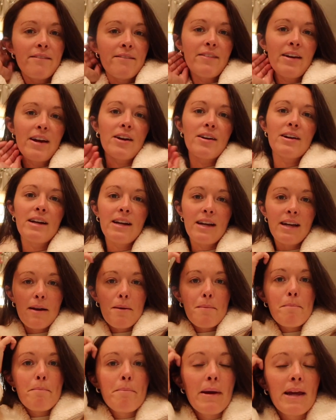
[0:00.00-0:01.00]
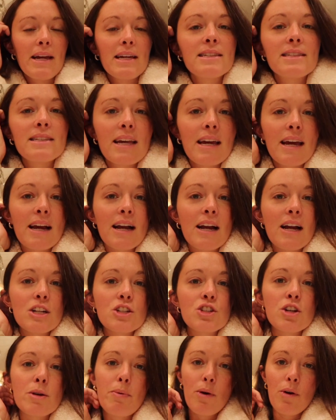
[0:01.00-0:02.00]
very basic
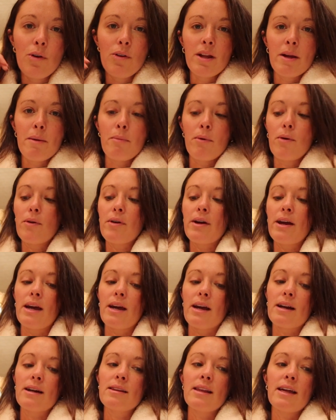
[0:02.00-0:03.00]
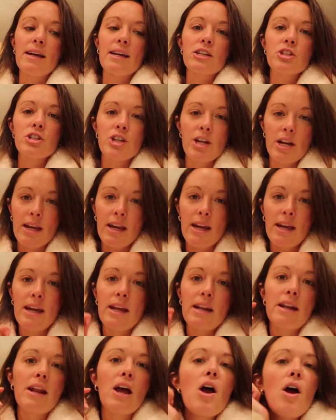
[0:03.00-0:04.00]
Chipotle bowl kick, like
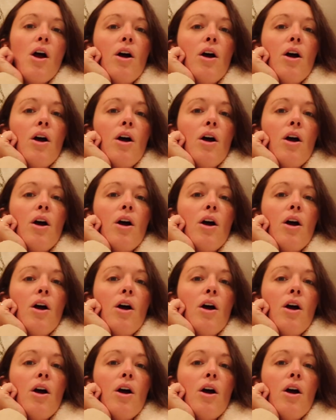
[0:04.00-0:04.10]
chicken,